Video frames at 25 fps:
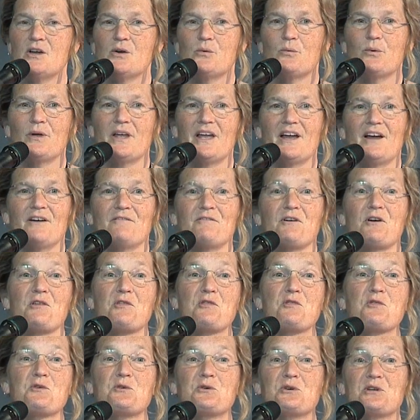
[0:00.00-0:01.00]
we have
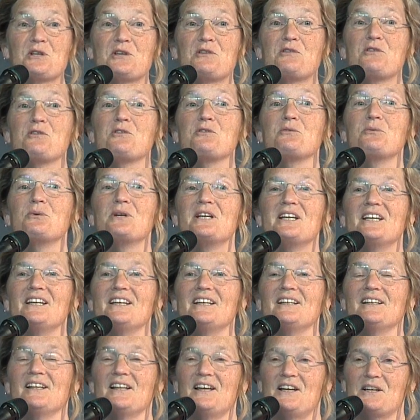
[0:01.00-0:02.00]

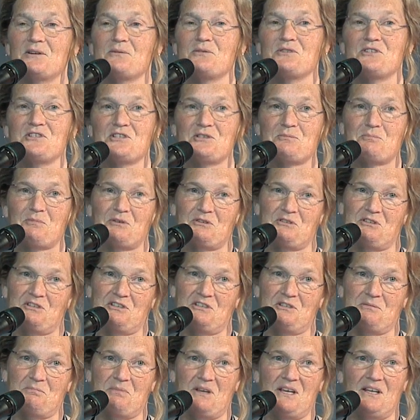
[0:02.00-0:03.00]
33 languages
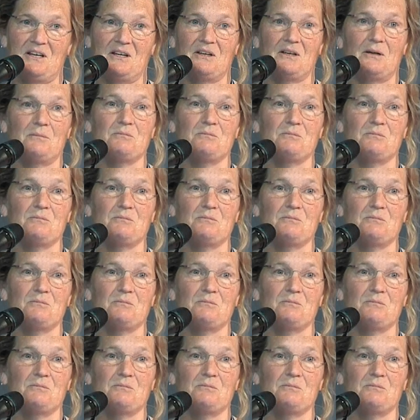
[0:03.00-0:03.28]
participating.